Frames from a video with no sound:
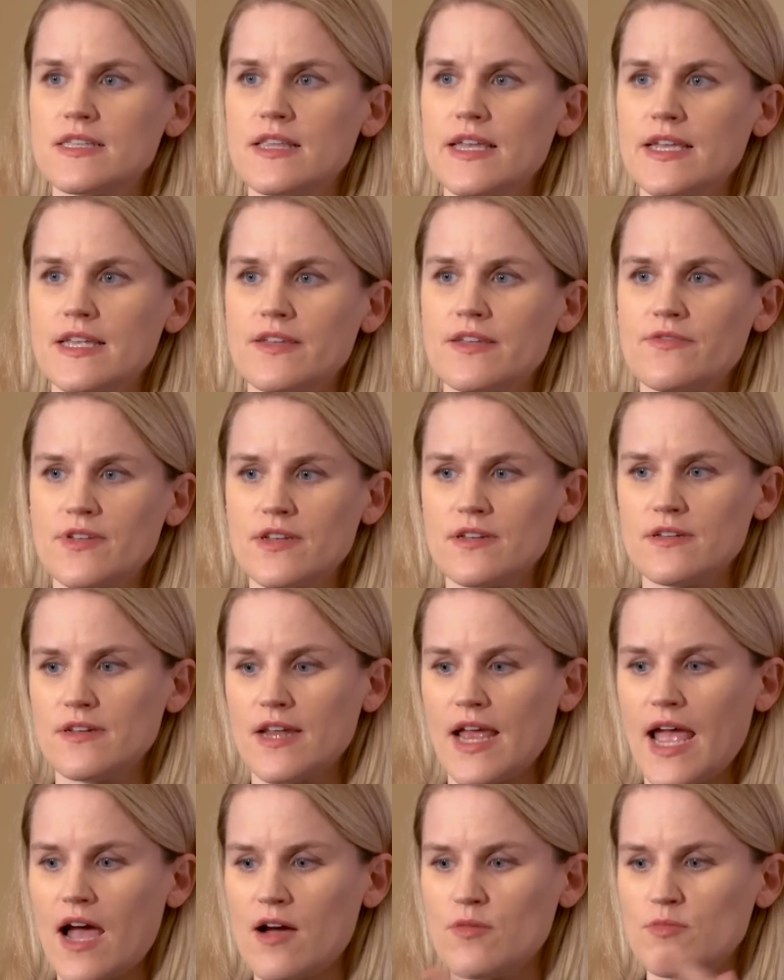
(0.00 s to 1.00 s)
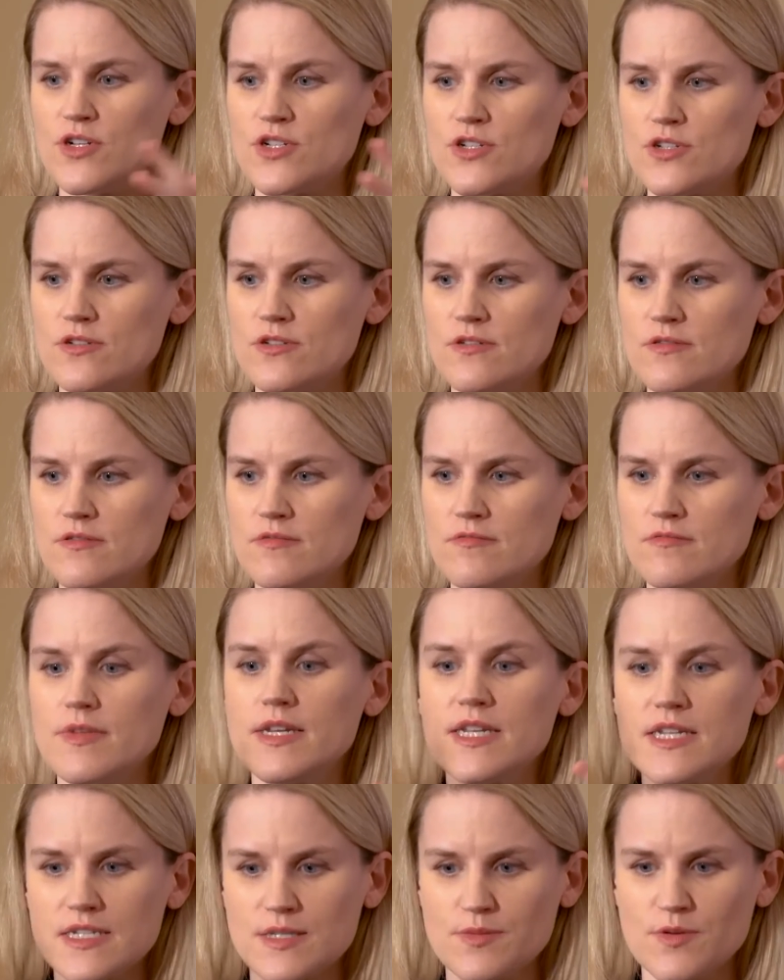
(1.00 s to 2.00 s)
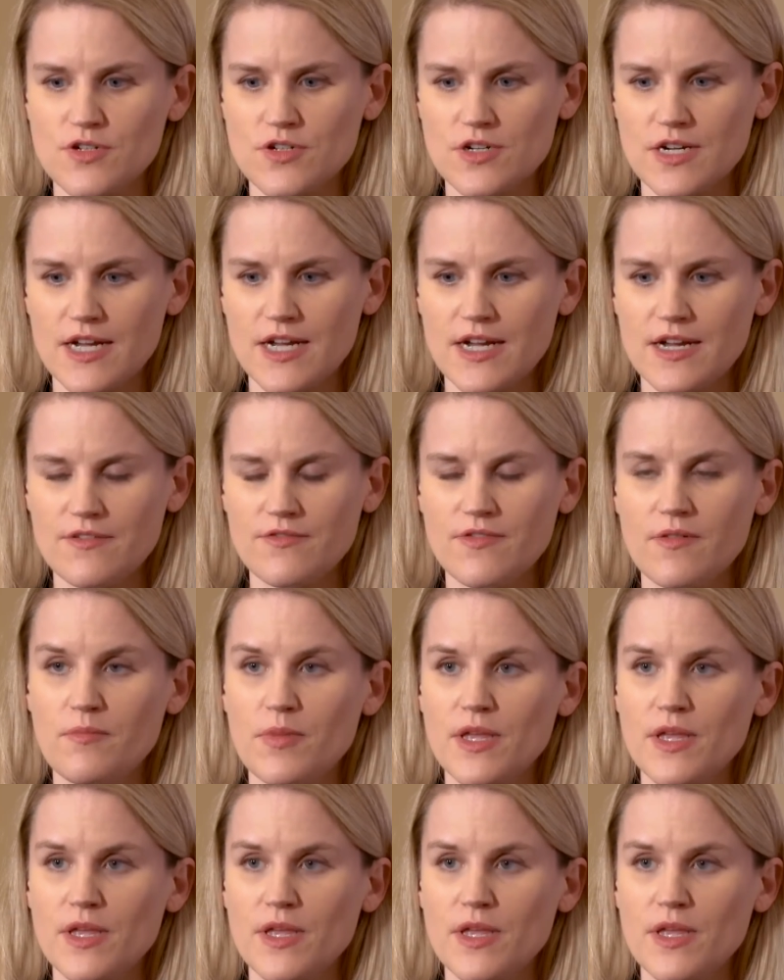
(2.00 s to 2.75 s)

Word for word: like given how much media exposure I have,